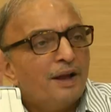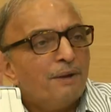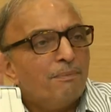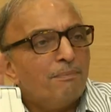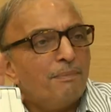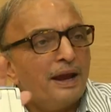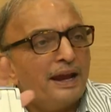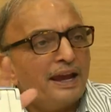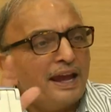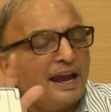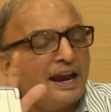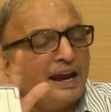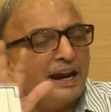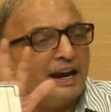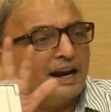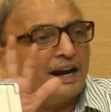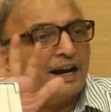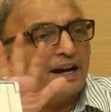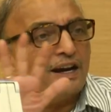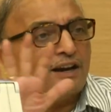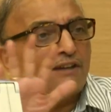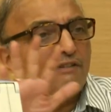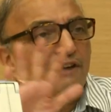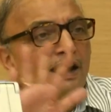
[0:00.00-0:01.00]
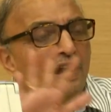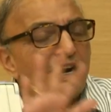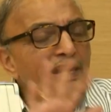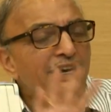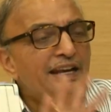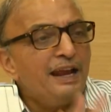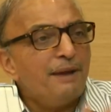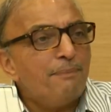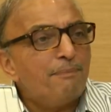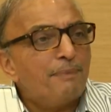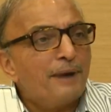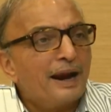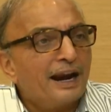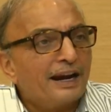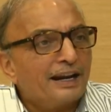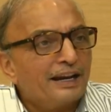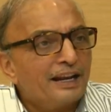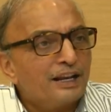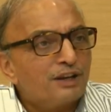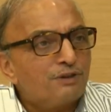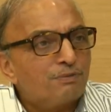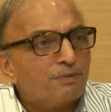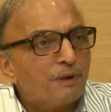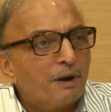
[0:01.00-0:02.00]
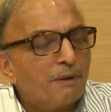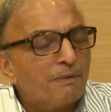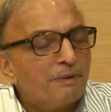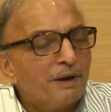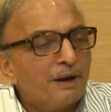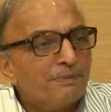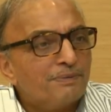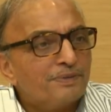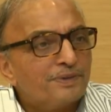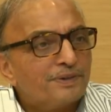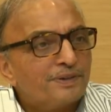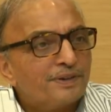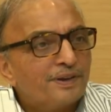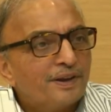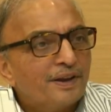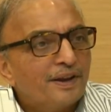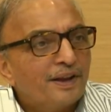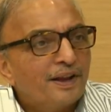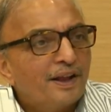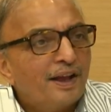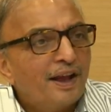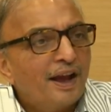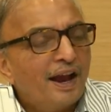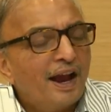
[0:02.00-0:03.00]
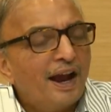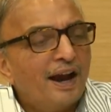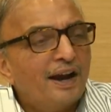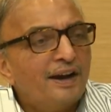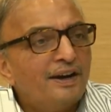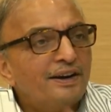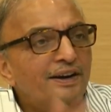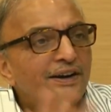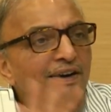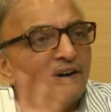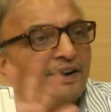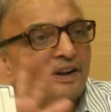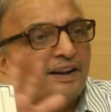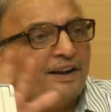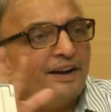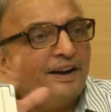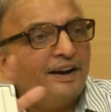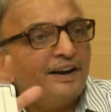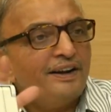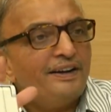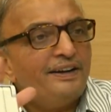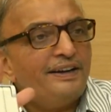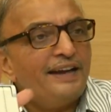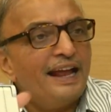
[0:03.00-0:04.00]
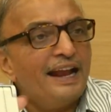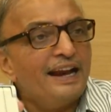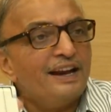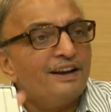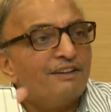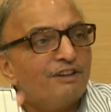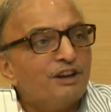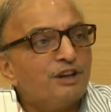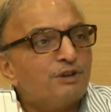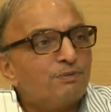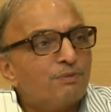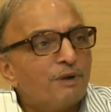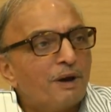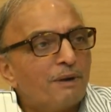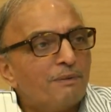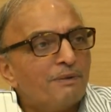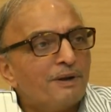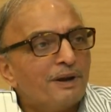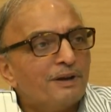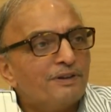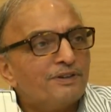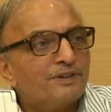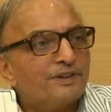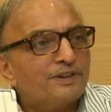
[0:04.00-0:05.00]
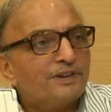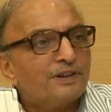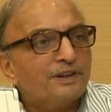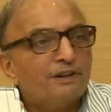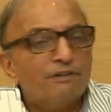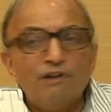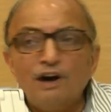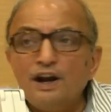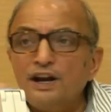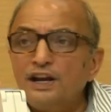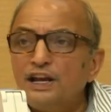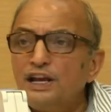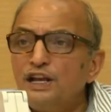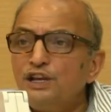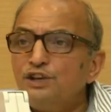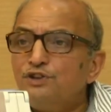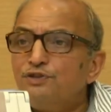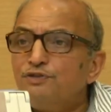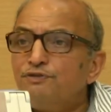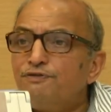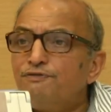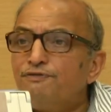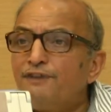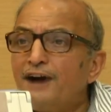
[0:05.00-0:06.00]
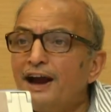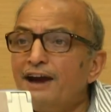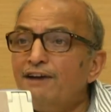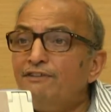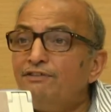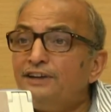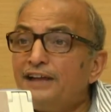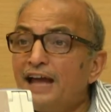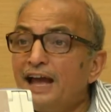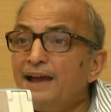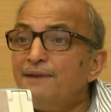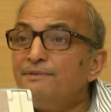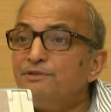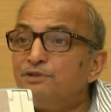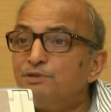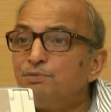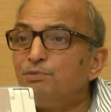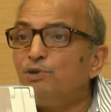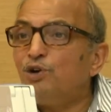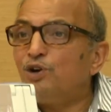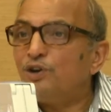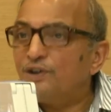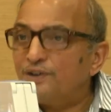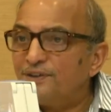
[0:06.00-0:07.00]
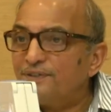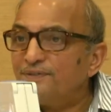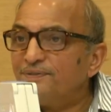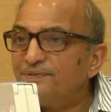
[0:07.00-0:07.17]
making 20 practice problems and 10 quiz problems. The work is five times more.